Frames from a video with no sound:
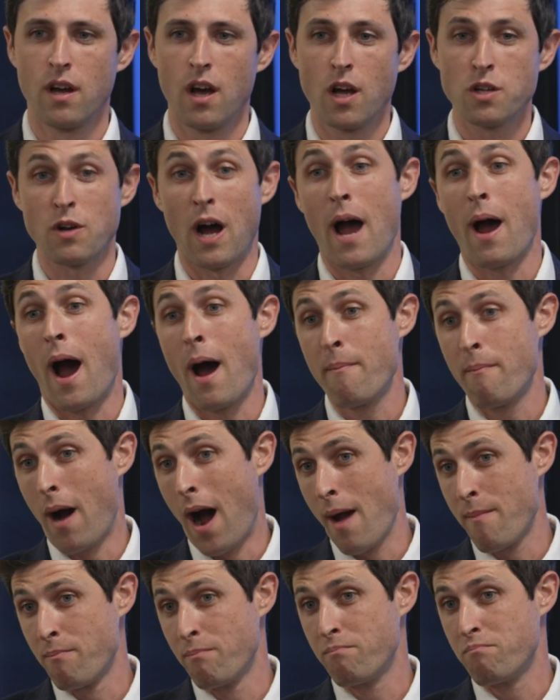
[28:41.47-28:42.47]
So
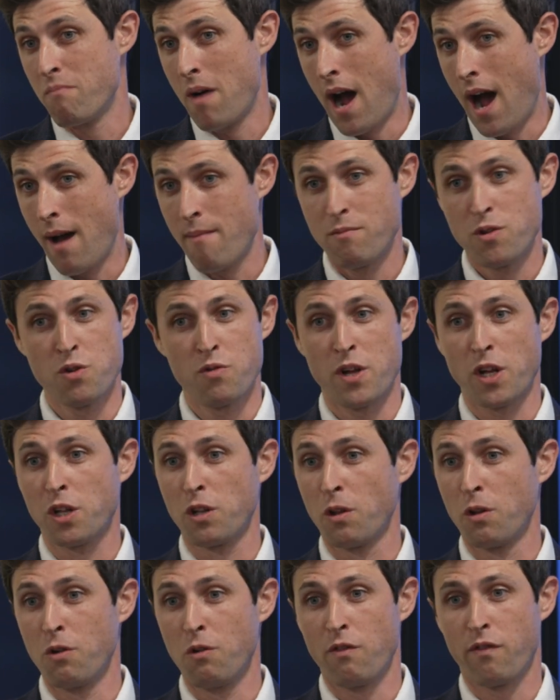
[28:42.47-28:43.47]
I'm doing
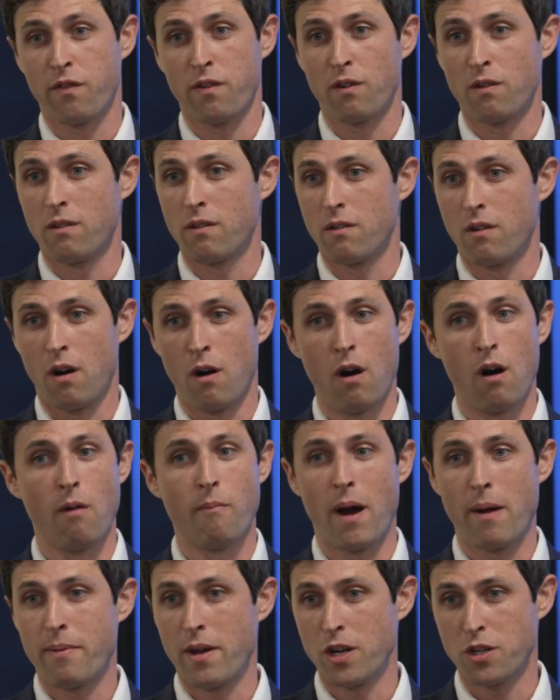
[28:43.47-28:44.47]
glue for all
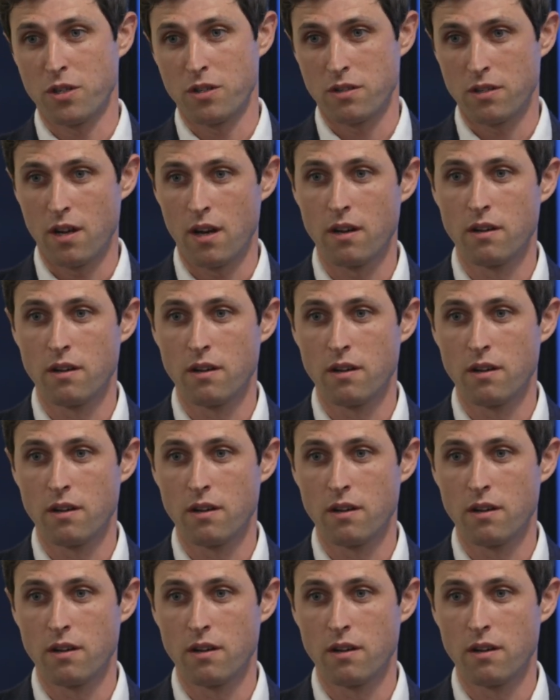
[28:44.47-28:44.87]
my patients, yeah.